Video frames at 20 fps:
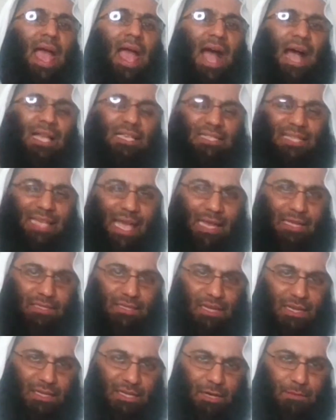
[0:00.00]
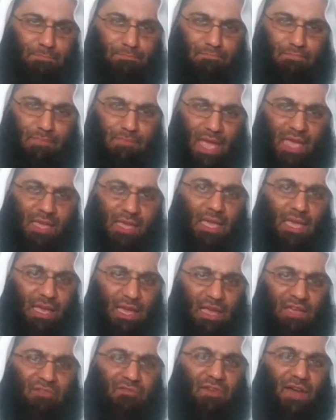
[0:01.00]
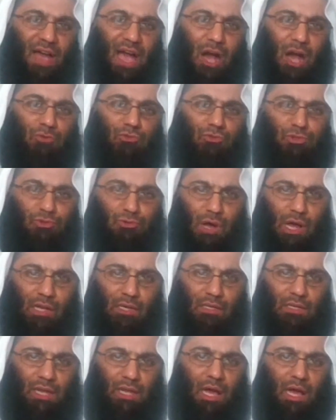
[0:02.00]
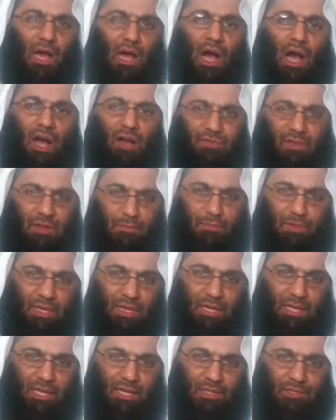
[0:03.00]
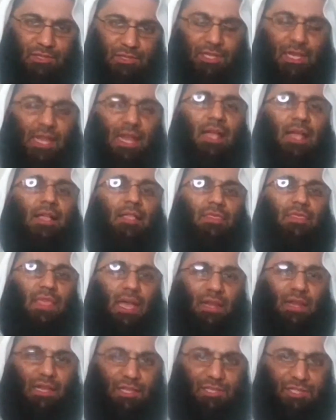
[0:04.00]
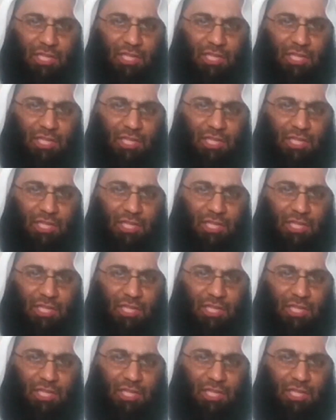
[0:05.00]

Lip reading: has ended up making a vow to Allah of obedience, then it